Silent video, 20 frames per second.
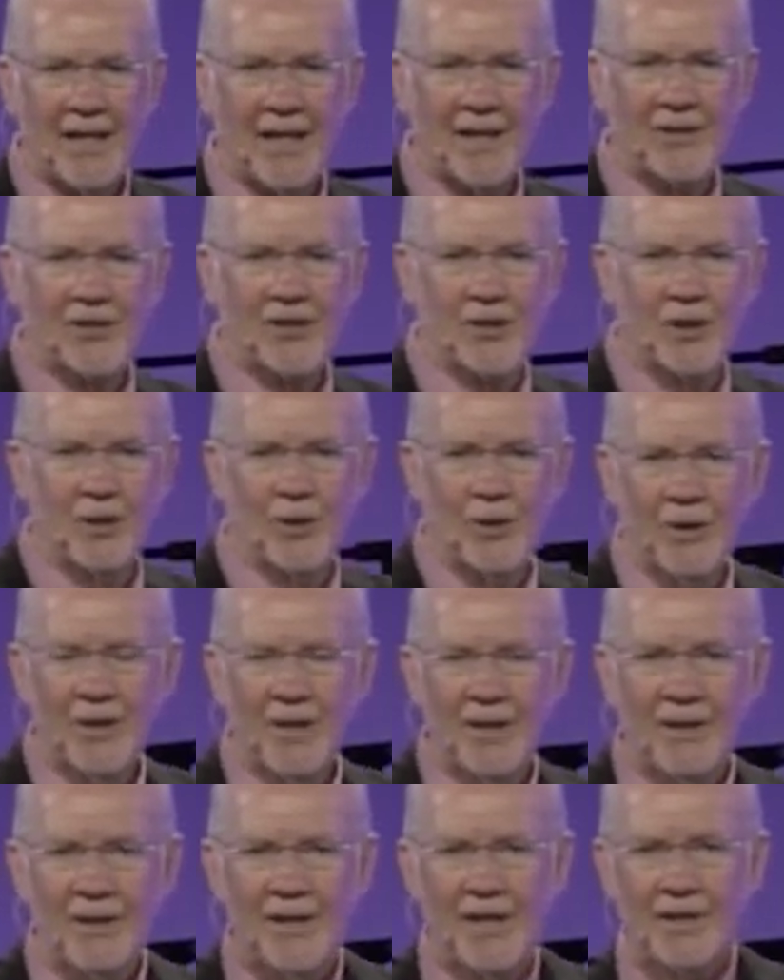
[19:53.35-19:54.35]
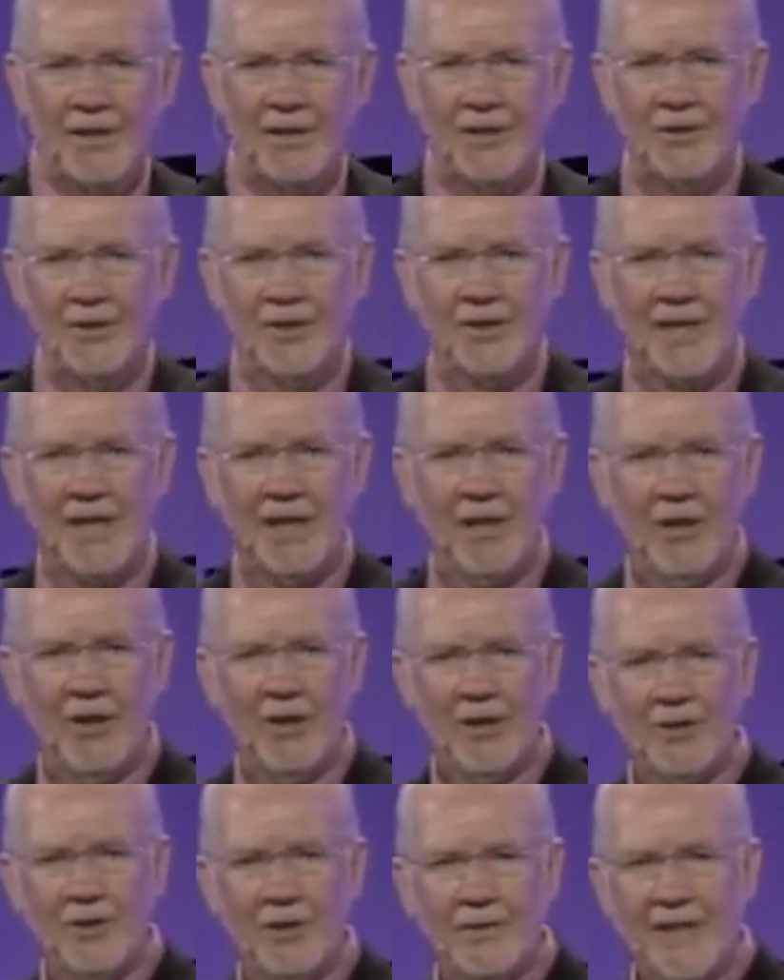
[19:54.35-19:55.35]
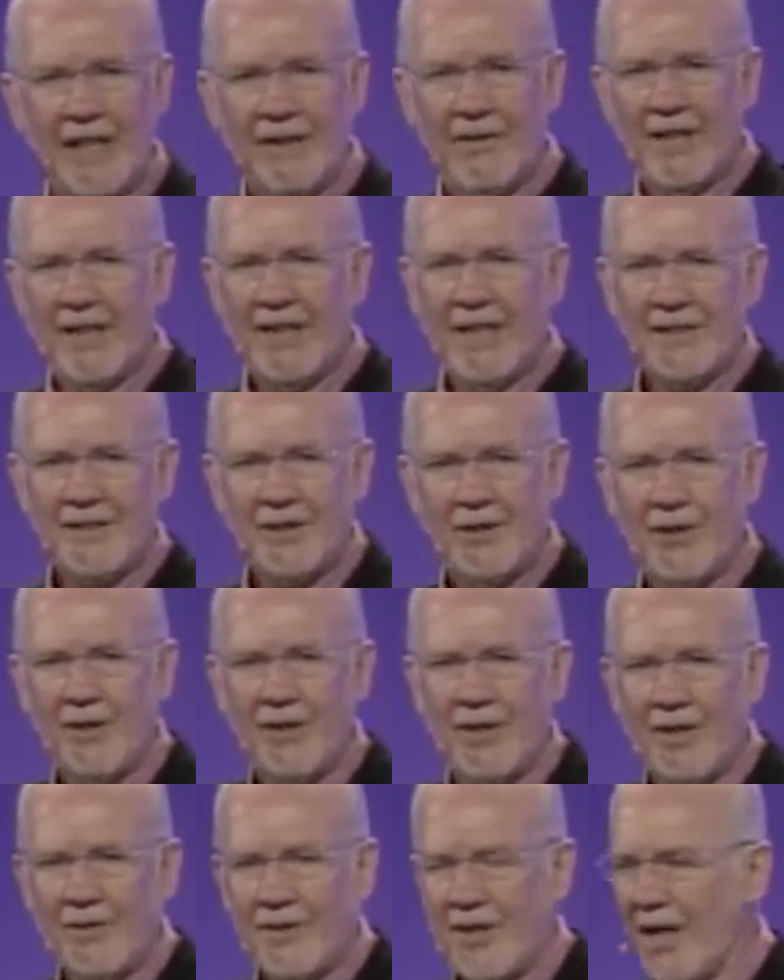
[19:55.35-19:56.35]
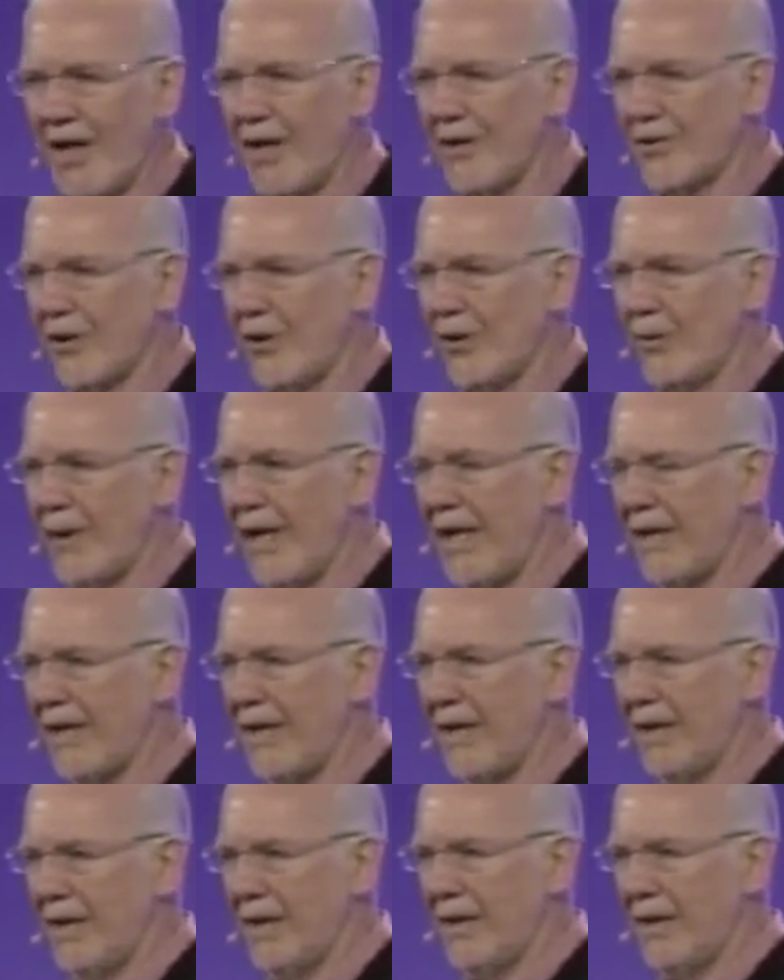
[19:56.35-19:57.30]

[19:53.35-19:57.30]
So you say, Lord, you've given this all to us already.